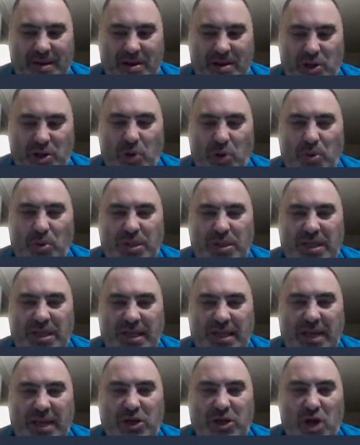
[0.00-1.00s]
does he
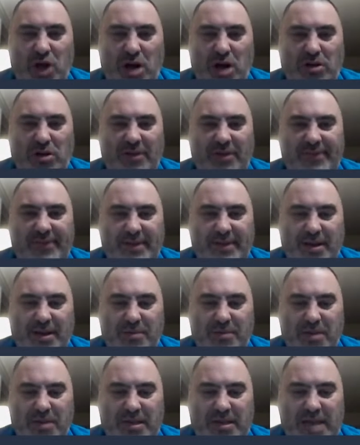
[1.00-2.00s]
think Sean Clifford's going to
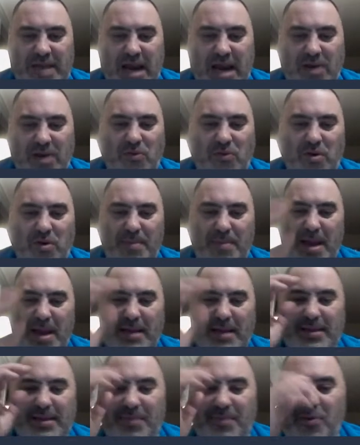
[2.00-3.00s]
be the starting quarterback
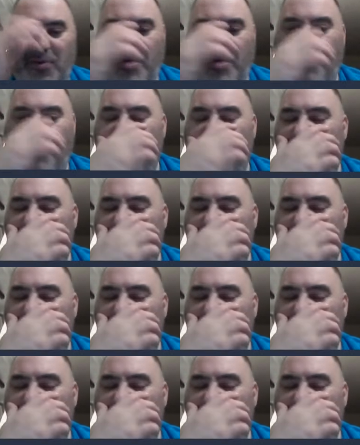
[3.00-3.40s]
at some point?